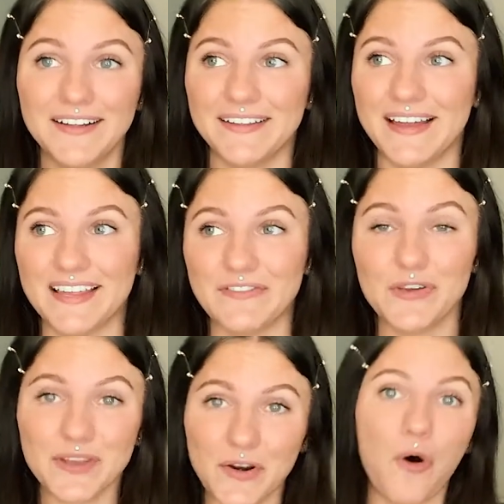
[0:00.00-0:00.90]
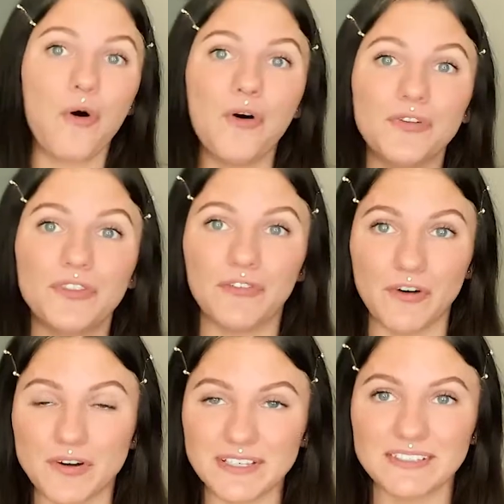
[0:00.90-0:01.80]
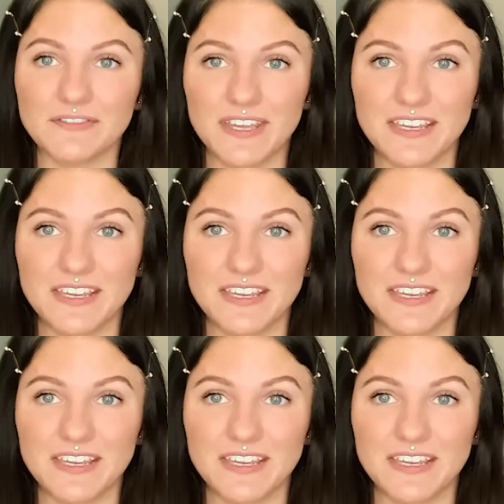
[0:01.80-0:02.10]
like if you can hold the focus of